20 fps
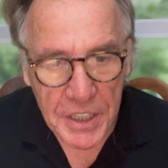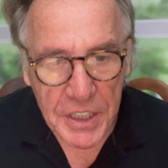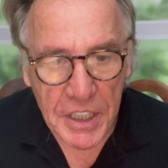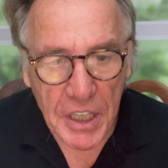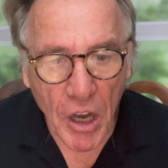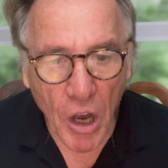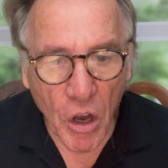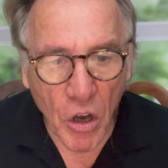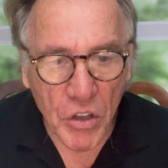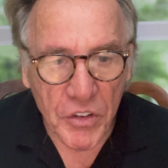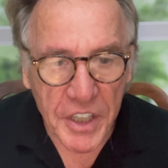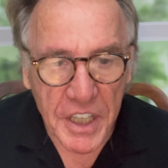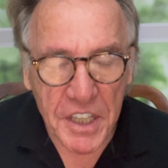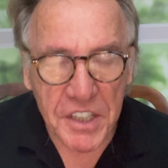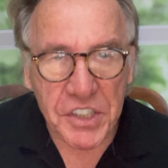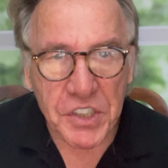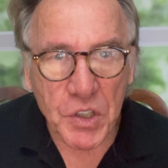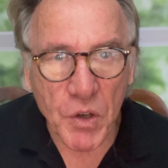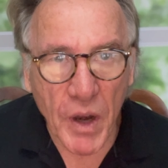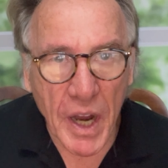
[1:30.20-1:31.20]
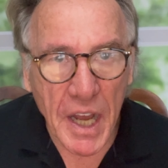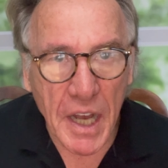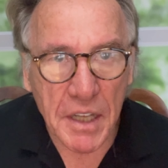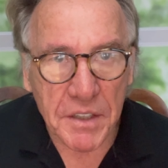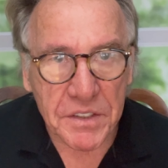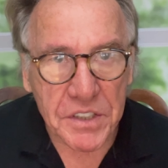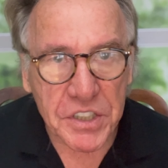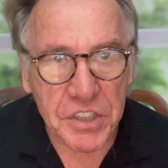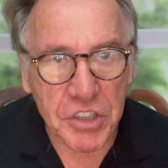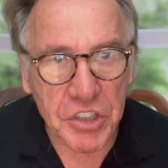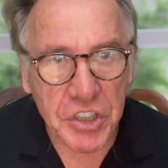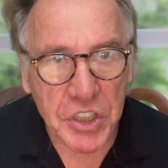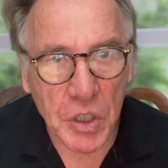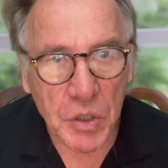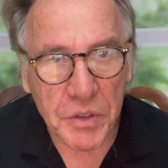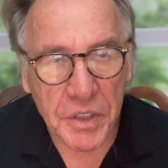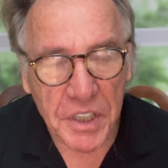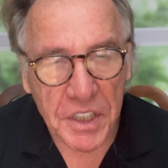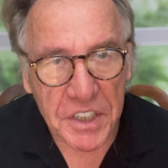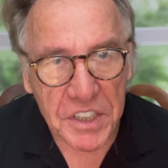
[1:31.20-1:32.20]
All these grounds
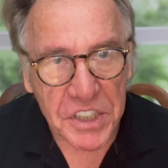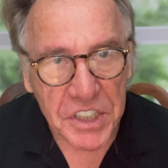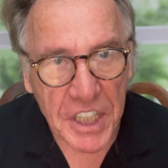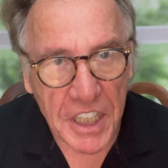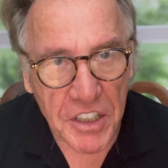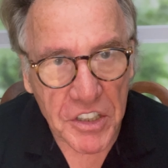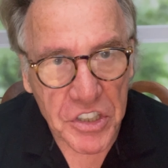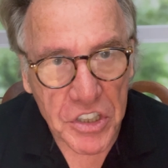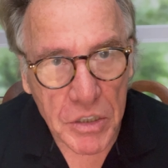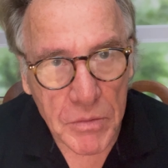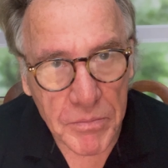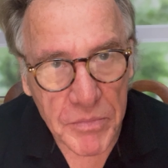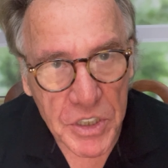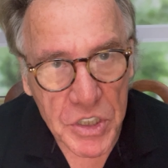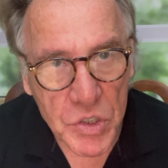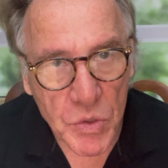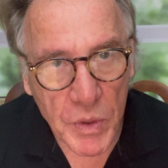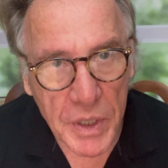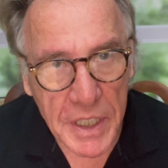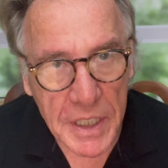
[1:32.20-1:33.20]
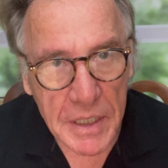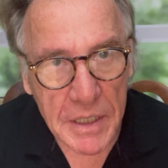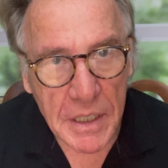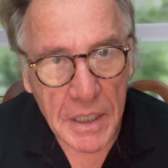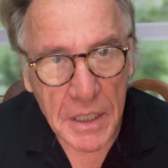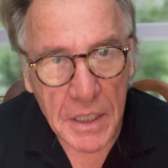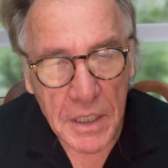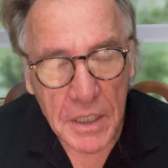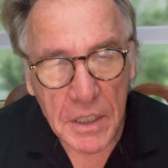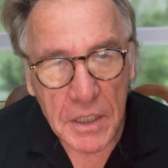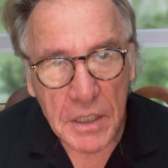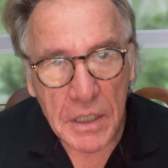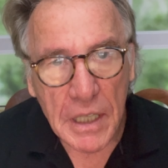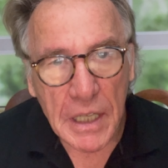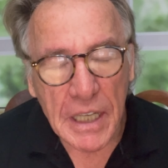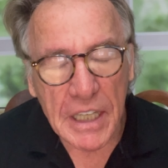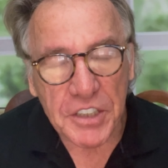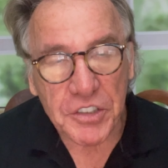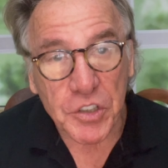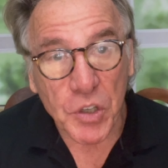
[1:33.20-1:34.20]
show the distinction between
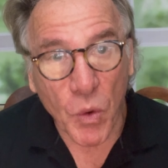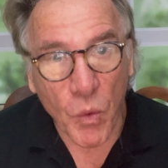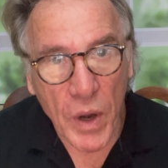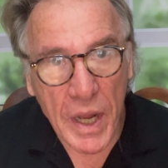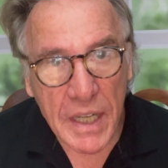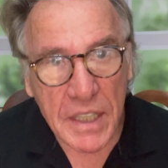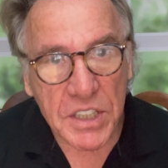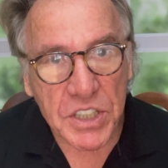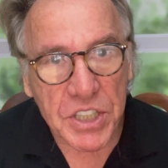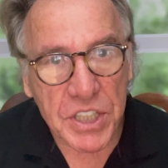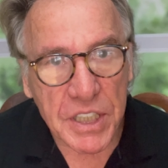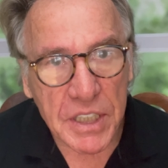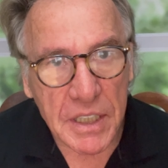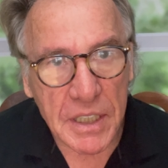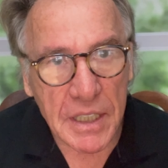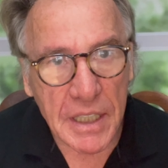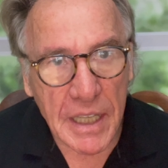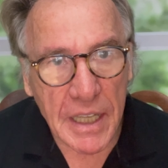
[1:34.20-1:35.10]
direct